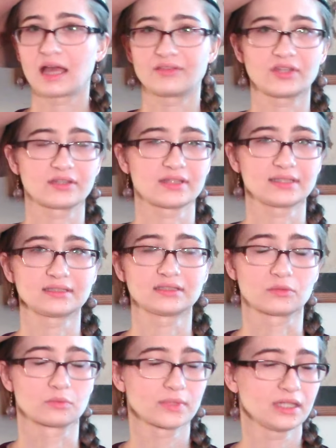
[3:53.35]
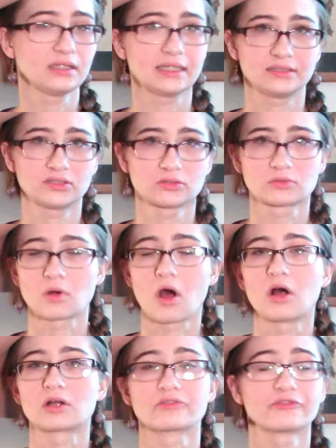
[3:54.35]
I think this is a really
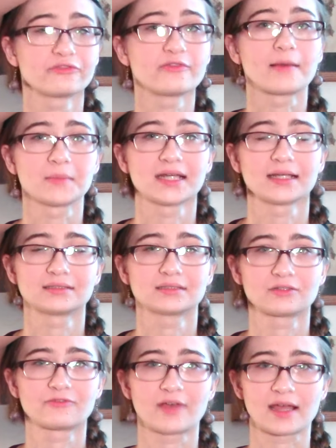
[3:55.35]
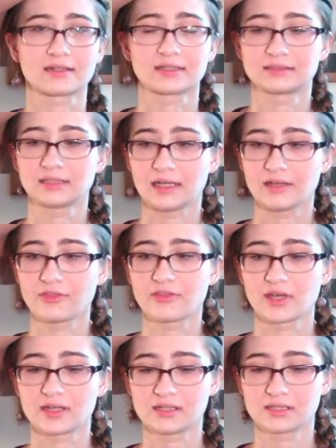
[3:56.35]
strong feminist fantasy
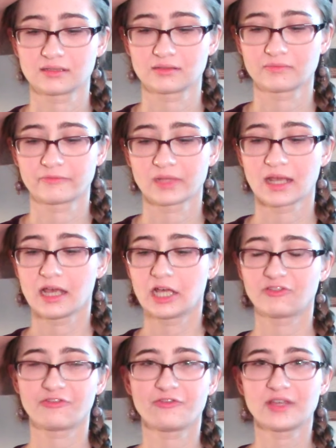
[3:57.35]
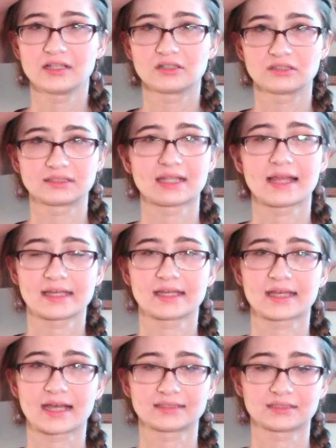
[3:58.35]
that feels like
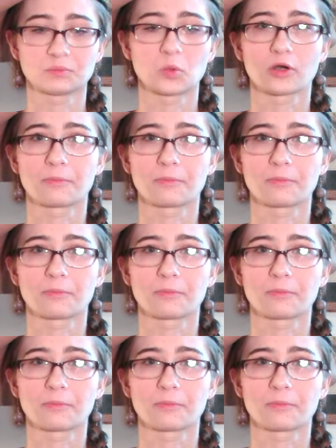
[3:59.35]
it gets more